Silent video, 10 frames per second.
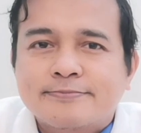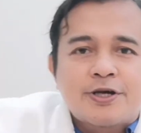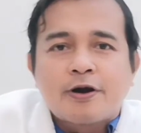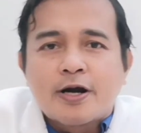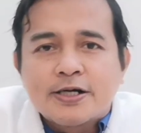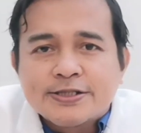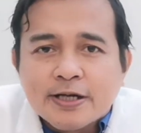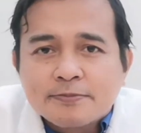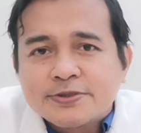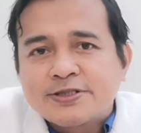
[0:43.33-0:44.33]
There are
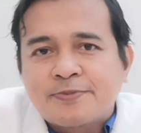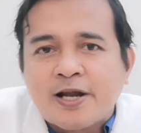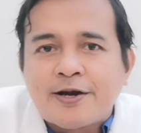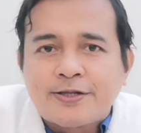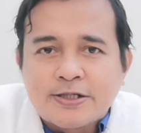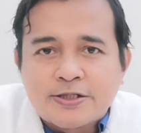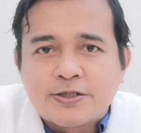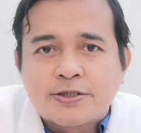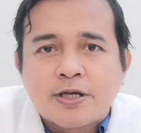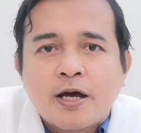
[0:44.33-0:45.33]
some
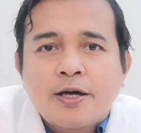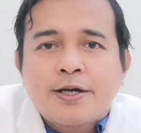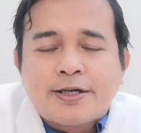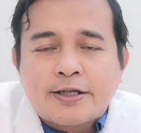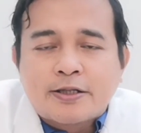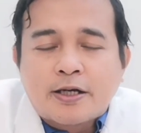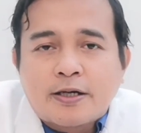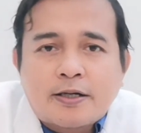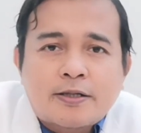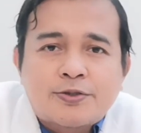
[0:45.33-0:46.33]
similarities in
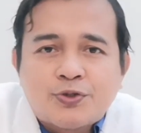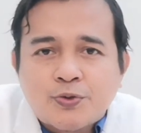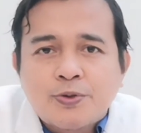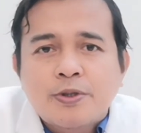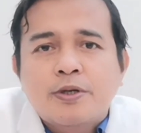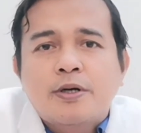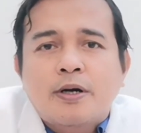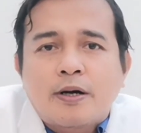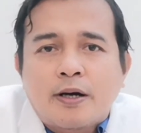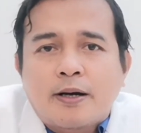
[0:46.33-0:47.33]
the two
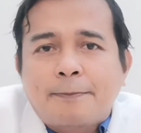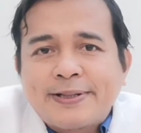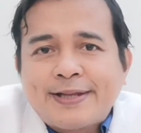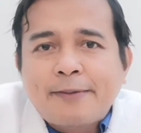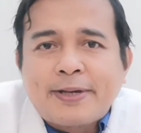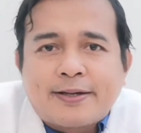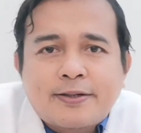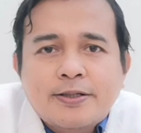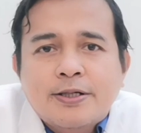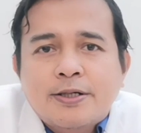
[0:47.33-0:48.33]
pandemic,
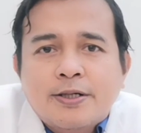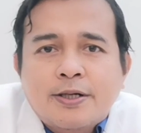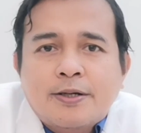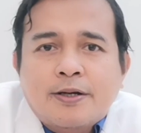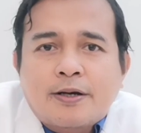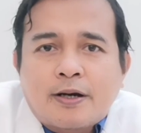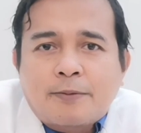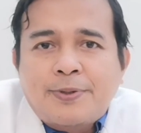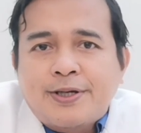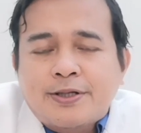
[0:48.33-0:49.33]

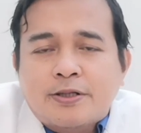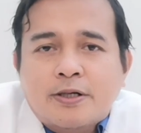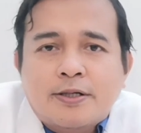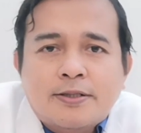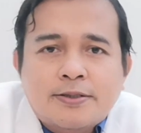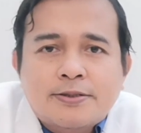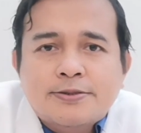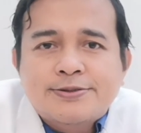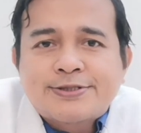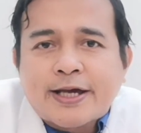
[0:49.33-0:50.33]
being the
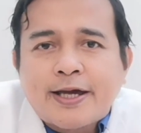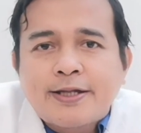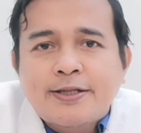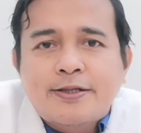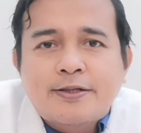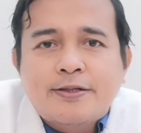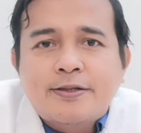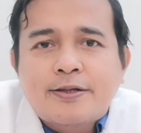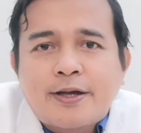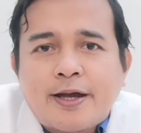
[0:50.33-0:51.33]
second
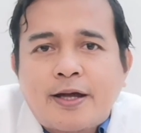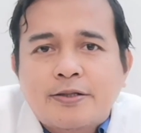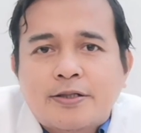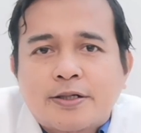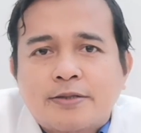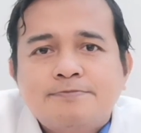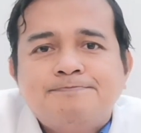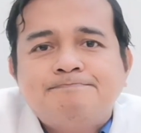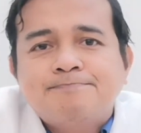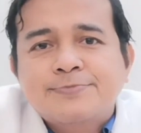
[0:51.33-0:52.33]
and the
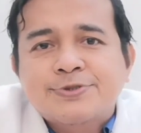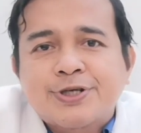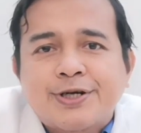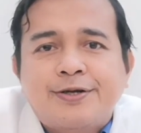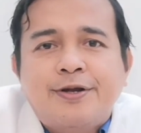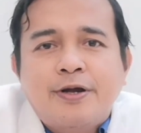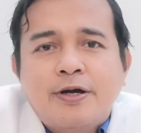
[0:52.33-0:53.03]
third